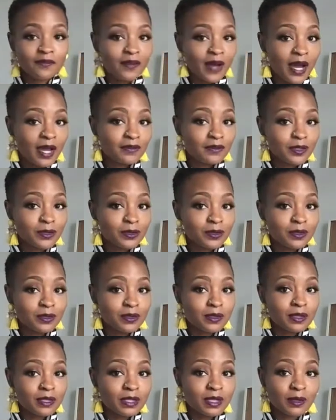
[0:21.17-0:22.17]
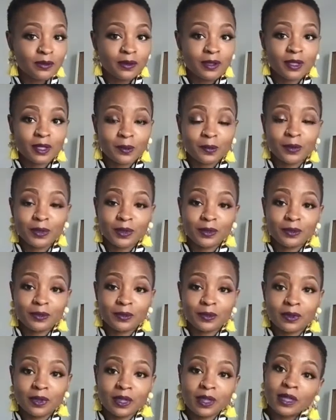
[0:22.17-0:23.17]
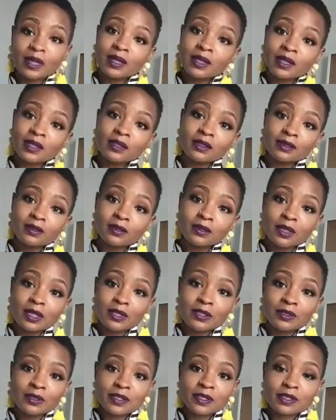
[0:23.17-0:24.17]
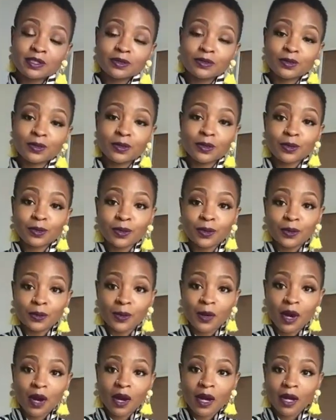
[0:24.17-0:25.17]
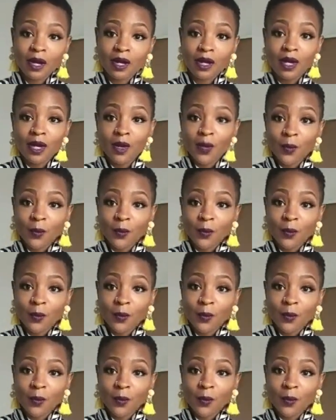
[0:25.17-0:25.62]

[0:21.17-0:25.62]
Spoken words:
5 tools that will help you kind of get a little closer as to who you are,